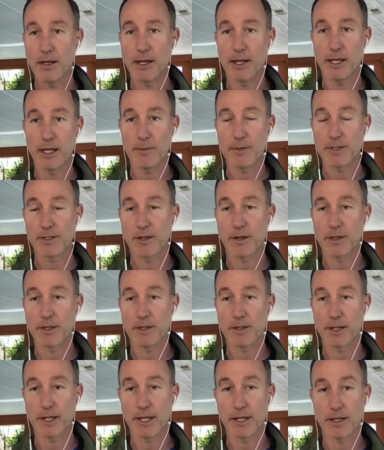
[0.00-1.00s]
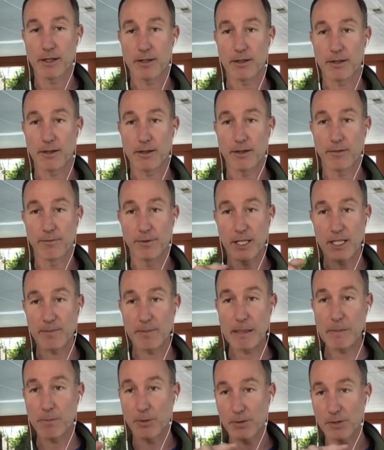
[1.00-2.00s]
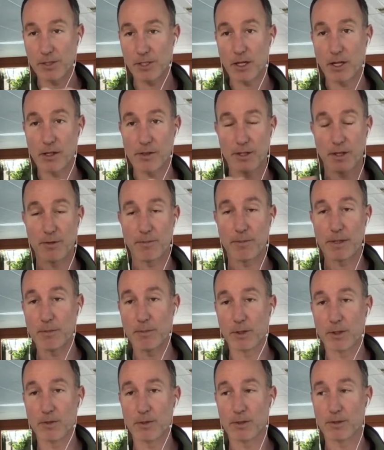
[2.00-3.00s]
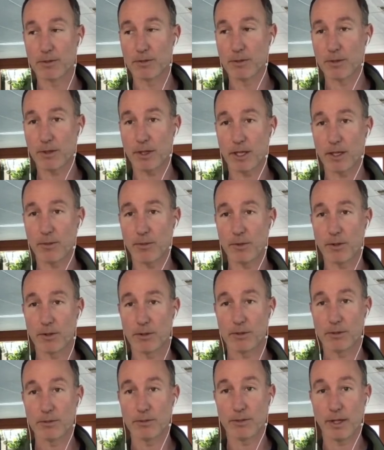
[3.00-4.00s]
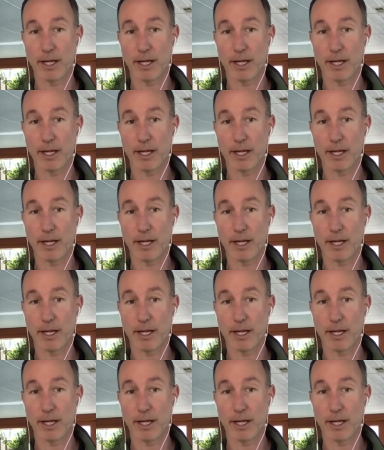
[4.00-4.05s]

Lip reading: And I'm just telling you, like, these people see all the other people going, okay, well,